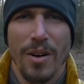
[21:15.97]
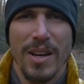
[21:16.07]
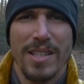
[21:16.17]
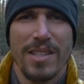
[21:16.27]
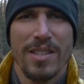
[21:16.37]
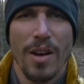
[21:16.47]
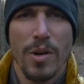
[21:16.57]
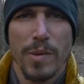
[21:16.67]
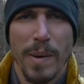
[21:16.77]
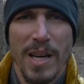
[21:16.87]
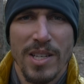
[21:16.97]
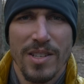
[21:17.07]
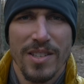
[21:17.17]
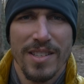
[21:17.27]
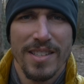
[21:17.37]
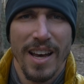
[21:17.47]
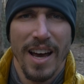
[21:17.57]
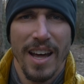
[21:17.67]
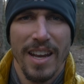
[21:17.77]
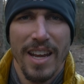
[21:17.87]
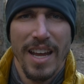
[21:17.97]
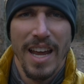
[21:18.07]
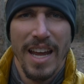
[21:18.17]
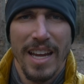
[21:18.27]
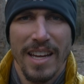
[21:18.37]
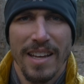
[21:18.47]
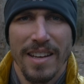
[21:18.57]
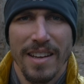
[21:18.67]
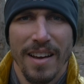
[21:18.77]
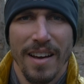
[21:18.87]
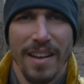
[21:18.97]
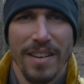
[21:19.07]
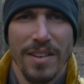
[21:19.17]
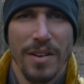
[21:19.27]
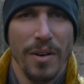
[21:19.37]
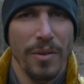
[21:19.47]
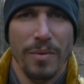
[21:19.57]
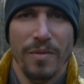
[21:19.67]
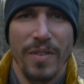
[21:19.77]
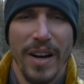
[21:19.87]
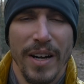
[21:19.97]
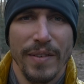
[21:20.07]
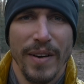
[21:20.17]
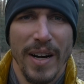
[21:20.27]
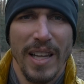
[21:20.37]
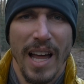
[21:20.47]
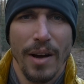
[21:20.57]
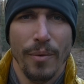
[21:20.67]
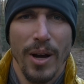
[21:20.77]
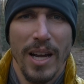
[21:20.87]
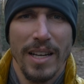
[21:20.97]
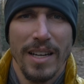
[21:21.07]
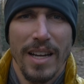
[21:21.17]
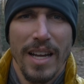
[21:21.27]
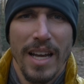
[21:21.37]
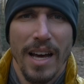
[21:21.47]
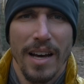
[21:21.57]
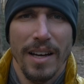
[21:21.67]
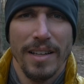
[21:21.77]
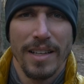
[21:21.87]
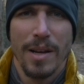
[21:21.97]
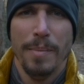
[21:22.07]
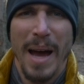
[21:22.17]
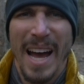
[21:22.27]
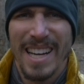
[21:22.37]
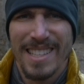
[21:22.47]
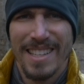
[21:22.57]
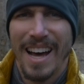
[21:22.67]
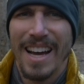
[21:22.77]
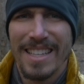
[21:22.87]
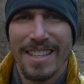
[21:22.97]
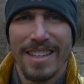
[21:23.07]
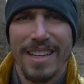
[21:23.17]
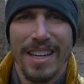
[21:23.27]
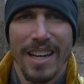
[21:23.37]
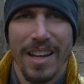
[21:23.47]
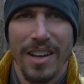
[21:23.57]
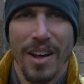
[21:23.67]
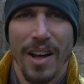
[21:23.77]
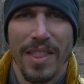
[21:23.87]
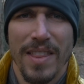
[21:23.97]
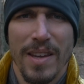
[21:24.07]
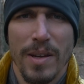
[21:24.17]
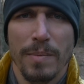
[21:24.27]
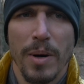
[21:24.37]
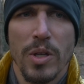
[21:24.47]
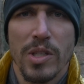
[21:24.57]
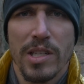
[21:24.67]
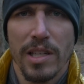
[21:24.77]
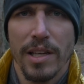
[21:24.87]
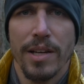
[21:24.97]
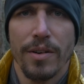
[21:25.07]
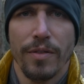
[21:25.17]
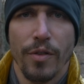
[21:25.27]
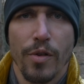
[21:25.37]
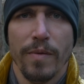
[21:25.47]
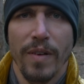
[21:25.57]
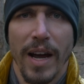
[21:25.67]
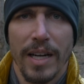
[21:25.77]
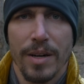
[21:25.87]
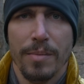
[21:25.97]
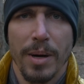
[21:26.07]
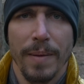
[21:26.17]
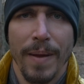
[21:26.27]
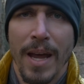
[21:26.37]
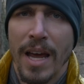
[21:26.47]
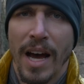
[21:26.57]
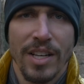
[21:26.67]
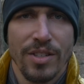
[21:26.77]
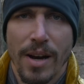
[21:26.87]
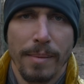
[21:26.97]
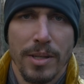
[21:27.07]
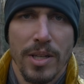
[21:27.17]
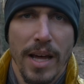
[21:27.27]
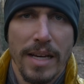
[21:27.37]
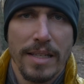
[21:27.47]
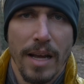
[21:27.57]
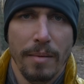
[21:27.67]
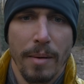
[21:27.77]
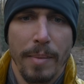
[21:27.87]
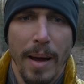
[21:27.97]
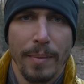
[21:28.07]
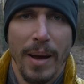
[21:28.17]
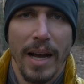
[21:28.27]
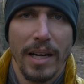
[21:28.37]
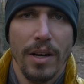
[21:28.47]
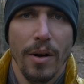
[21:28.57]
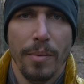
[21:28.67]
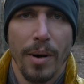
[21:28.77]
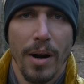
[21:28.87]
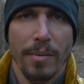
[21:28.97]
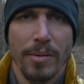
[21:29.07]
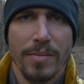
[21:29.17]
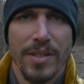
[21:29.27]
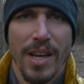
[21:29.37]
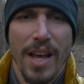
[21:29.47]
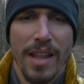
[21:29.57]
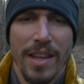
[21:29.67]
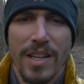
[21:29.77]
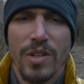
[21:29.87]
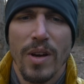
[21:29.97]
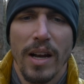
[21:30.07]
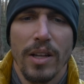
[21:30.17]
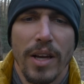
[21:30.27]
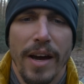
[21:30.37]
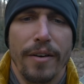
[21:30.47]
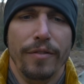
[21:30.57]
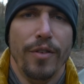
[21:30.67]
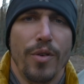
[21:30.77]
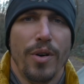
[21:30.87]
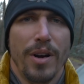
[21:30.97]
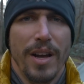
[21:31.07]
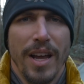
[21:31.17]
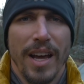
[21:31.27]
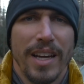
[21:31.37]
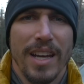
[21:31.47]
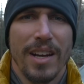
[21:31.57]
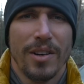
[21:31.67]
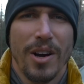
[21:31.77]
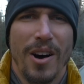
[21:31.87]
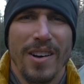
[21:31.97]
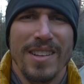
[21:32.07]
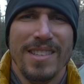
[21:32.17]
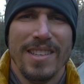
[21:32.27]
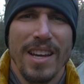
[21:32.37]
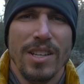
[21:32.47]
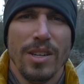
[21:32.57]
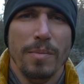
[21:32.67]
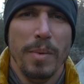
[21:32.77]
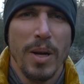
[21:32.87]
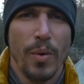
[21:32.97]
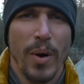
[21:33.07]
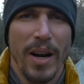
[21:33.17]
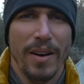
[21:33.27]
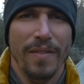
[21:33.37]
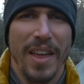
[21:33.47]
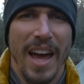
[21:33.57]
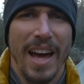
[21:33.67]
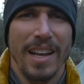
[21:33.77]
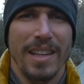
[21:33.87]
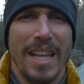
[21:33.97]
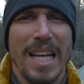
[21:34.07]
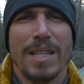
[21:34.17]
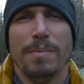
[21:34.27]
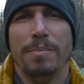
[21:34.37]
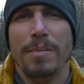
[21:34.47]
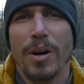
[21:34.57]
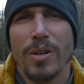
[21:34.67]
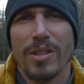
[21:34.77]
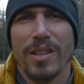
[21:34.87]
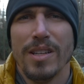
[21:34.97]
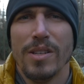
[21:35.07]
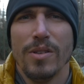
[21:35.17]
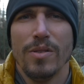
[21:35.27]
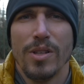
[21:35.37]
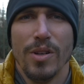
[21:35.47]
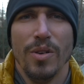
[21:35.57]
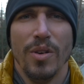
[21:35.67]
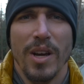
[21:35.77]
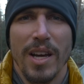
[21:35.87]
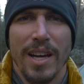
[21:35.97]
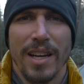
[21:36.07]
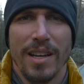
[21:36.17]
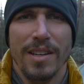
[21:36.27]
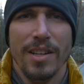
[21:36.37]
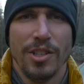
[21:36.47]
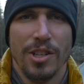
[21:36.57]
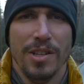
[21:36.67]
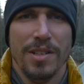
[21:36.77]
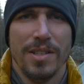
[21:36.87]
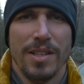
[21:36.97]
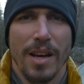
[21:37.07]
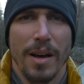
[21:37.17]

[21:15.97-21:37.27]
It's so spacious inside, and very, very lightweight. Compacts nicely, not the most slender form factor, but I strap it to the outside of my backpack, no problems. Things you got to look out for, again, are condensation. Be aware of that. That's mostly due to conditions.